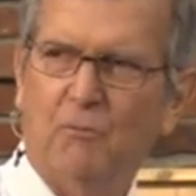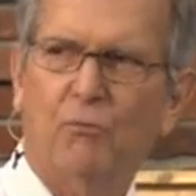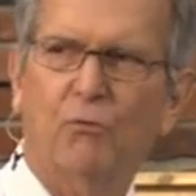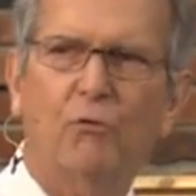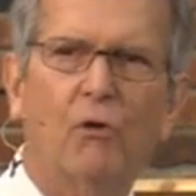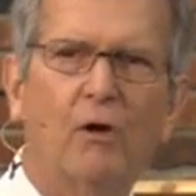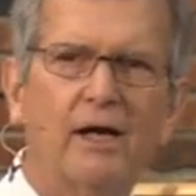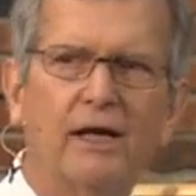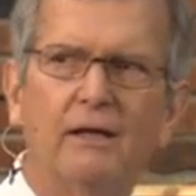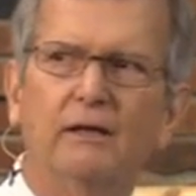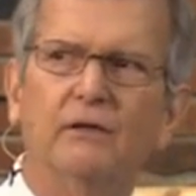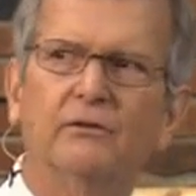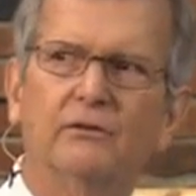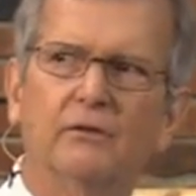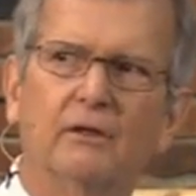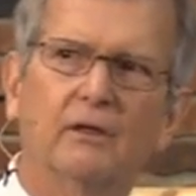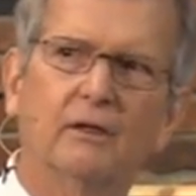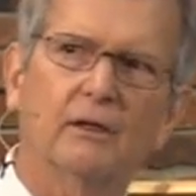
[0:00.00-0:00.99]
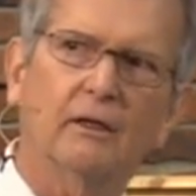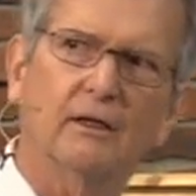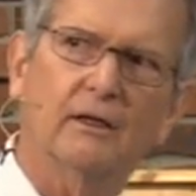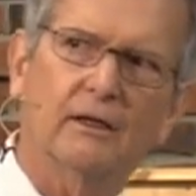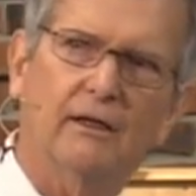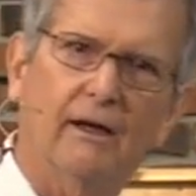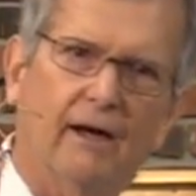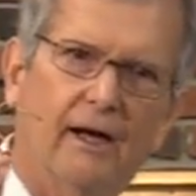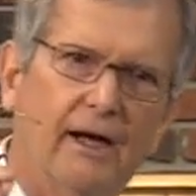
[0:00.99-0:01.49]
Praise
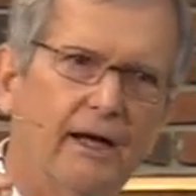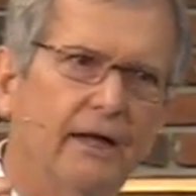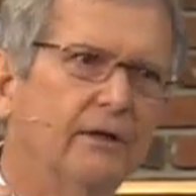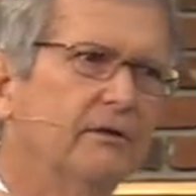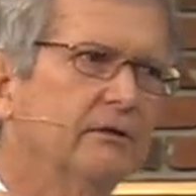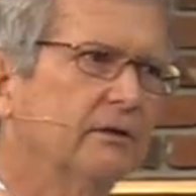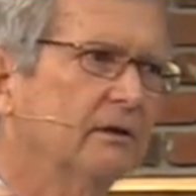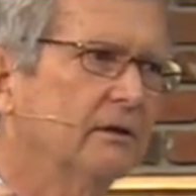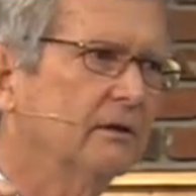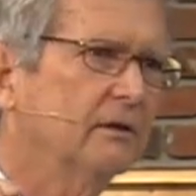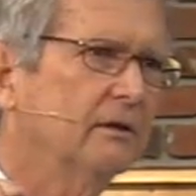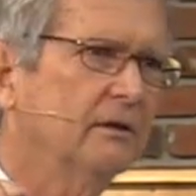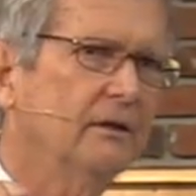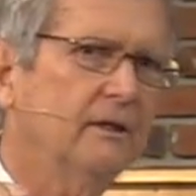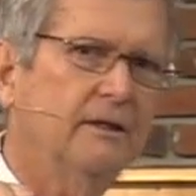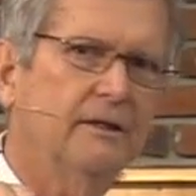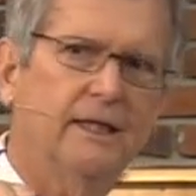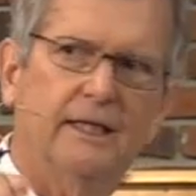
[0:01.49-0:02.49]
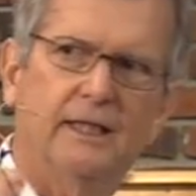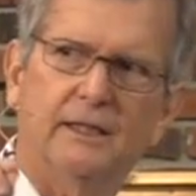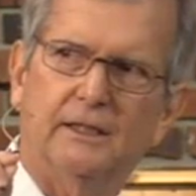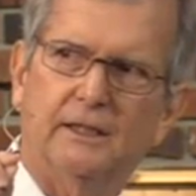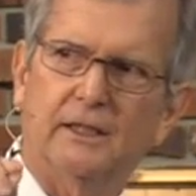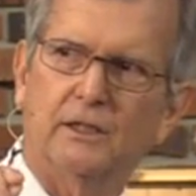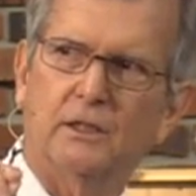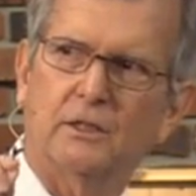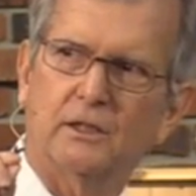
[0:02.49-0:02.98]
God that it
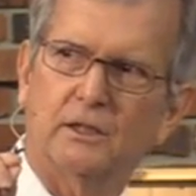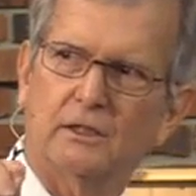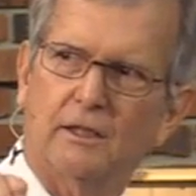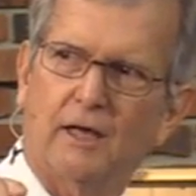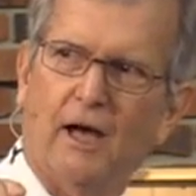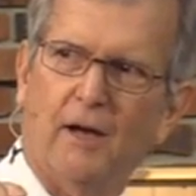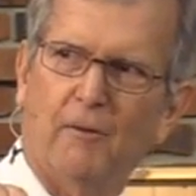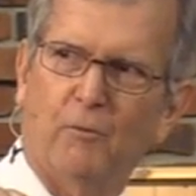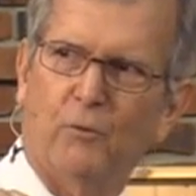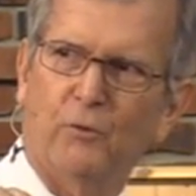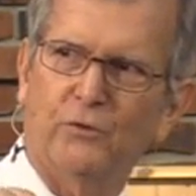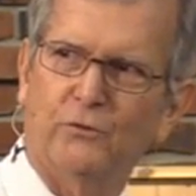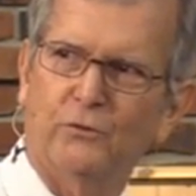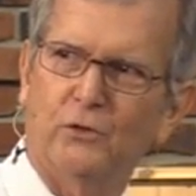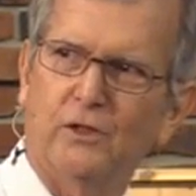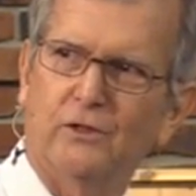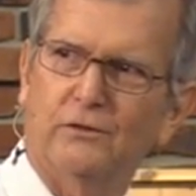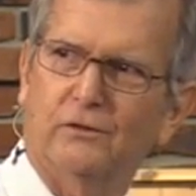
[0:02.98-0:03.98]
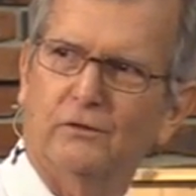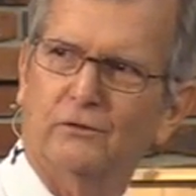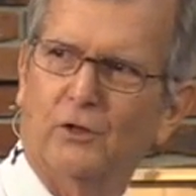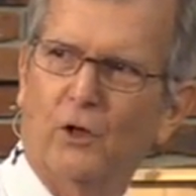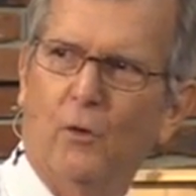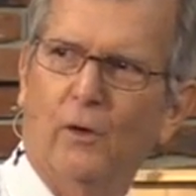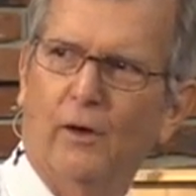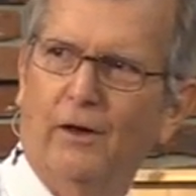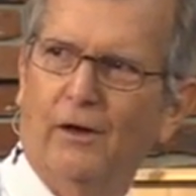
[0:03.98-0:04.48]
didn't stop with Jesus
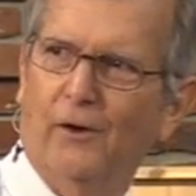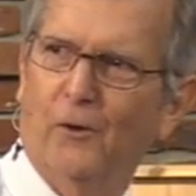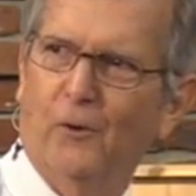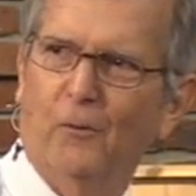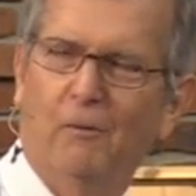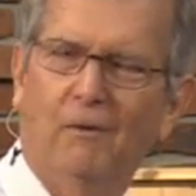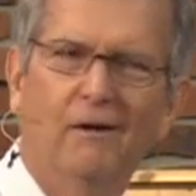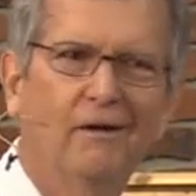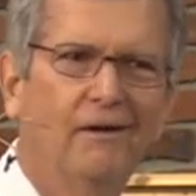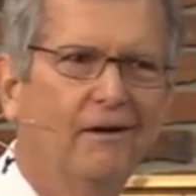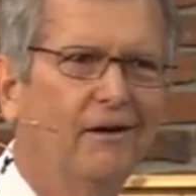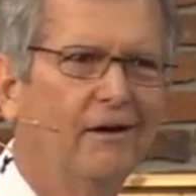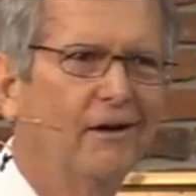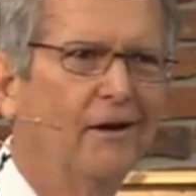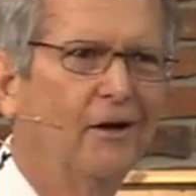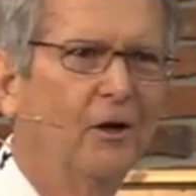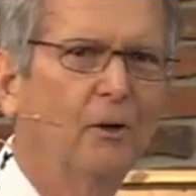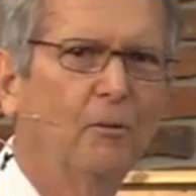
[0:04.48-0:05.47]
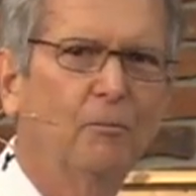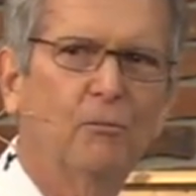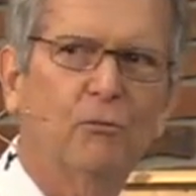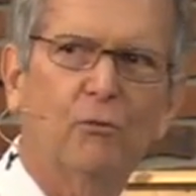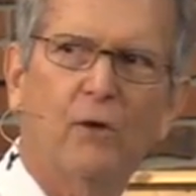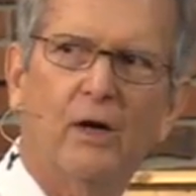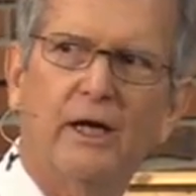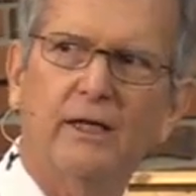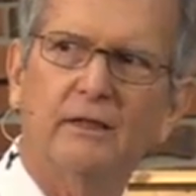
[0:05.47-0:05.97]
going home.
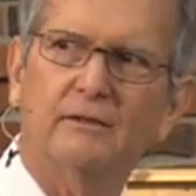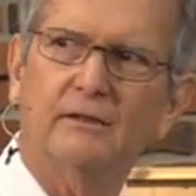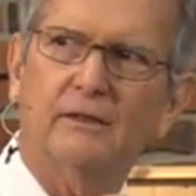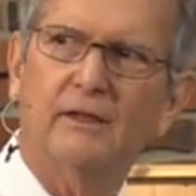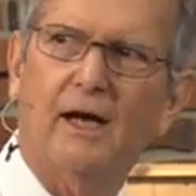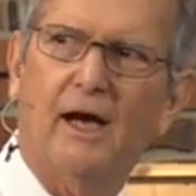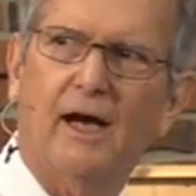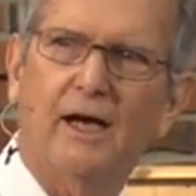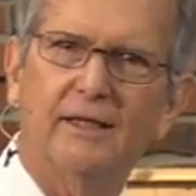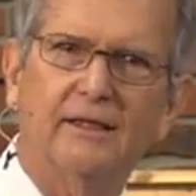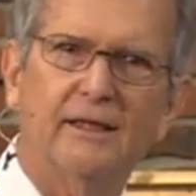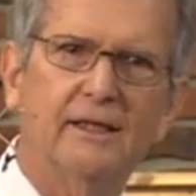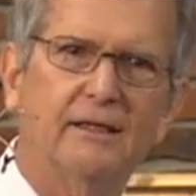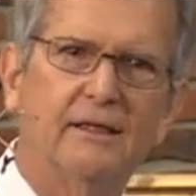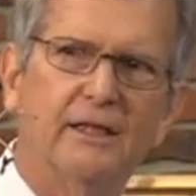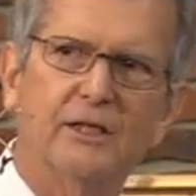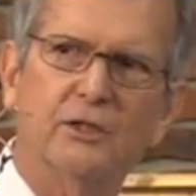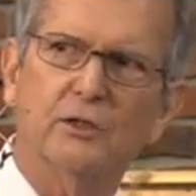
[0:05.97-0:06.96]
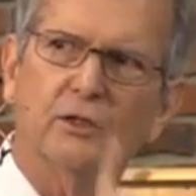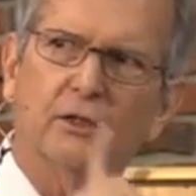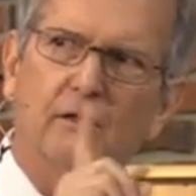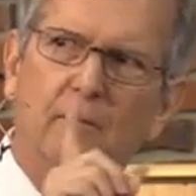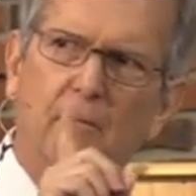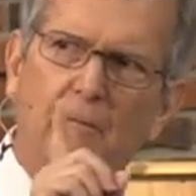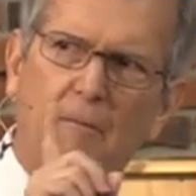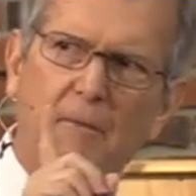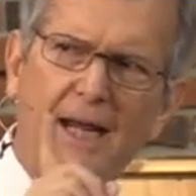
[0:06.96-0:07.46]
Praise God that this
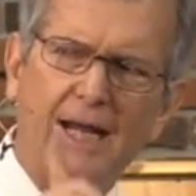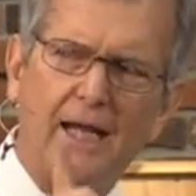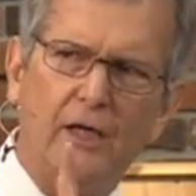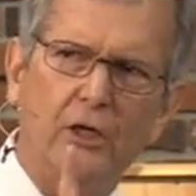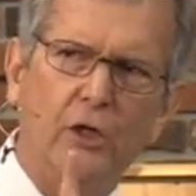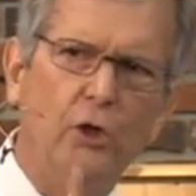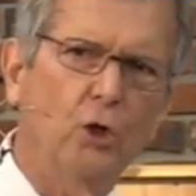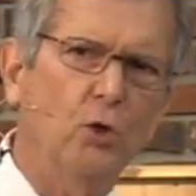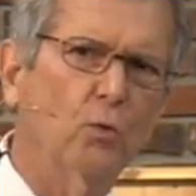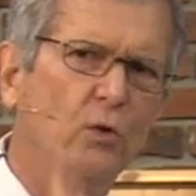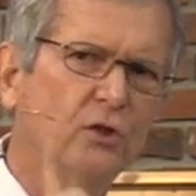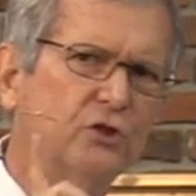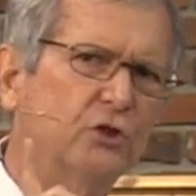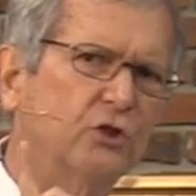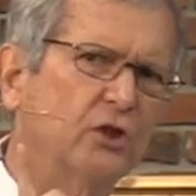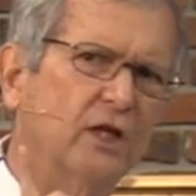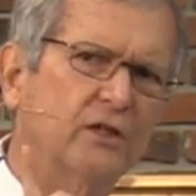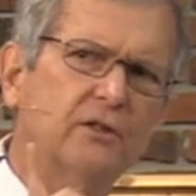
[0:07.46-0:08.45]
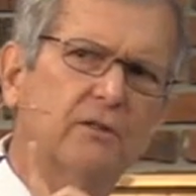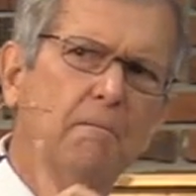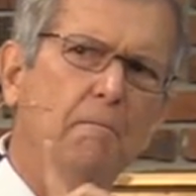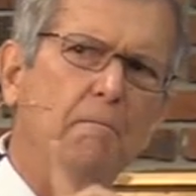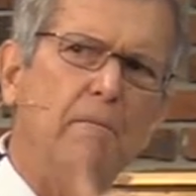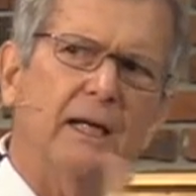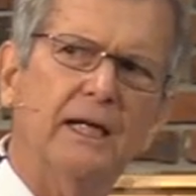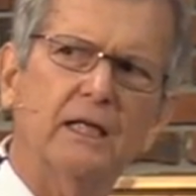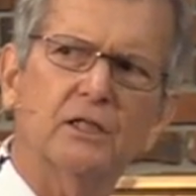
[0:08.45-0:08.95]
man who was just
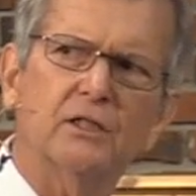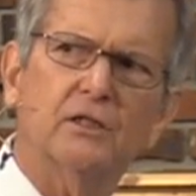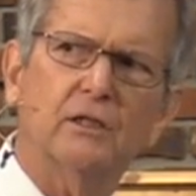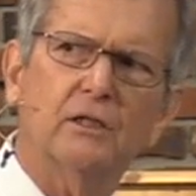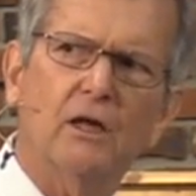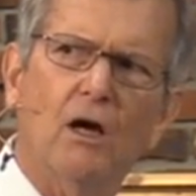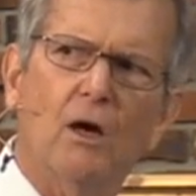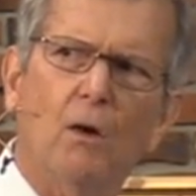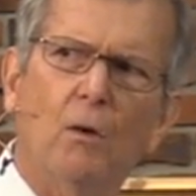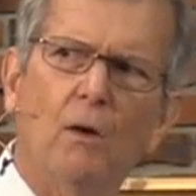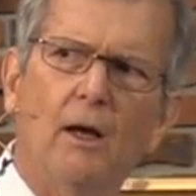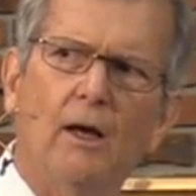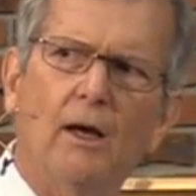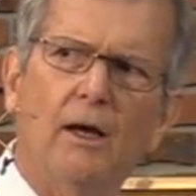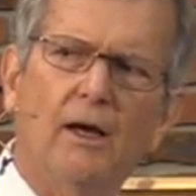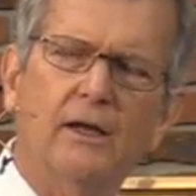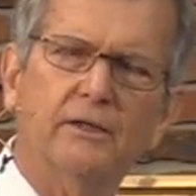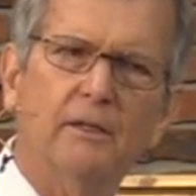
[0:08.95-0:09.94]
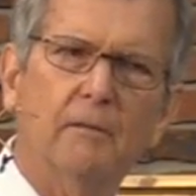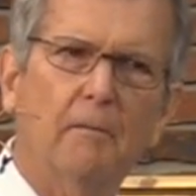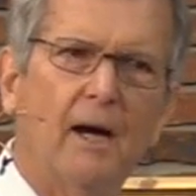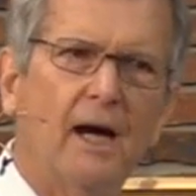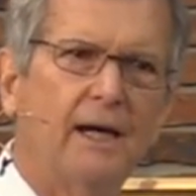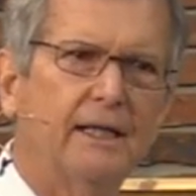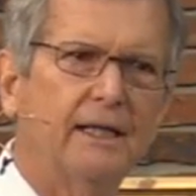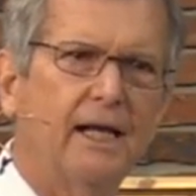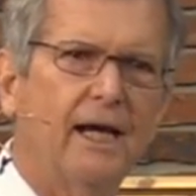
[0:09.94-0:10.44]
minutes ago a
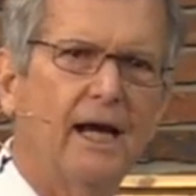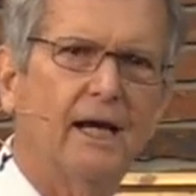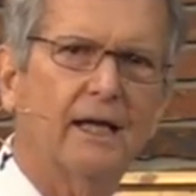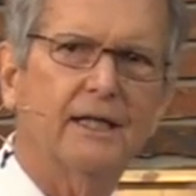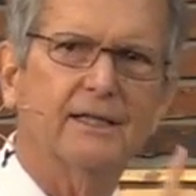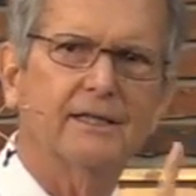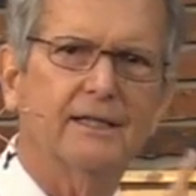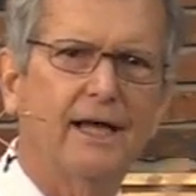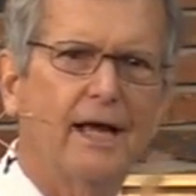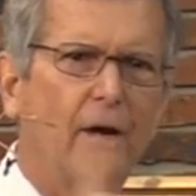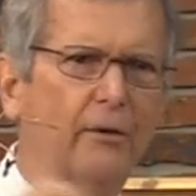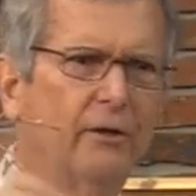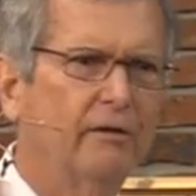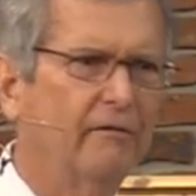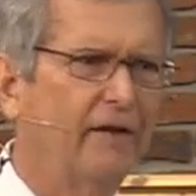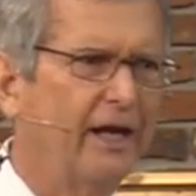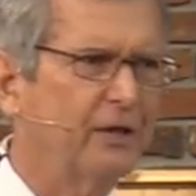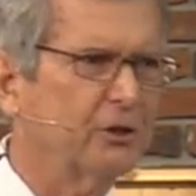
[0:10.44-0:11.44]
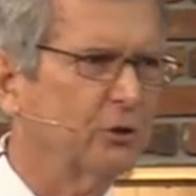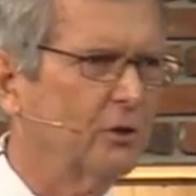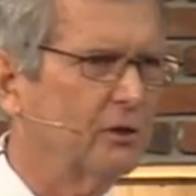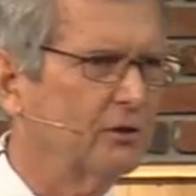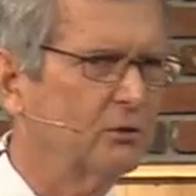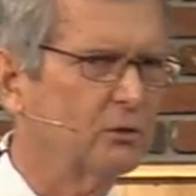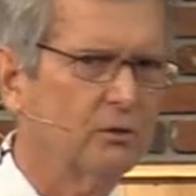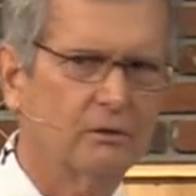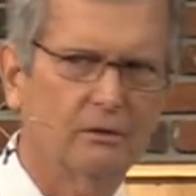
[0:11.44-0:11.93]
demoniac is now an
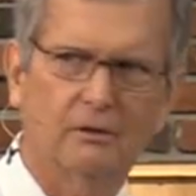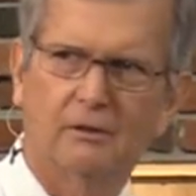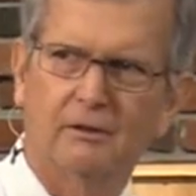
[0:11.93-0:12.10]
evangelist.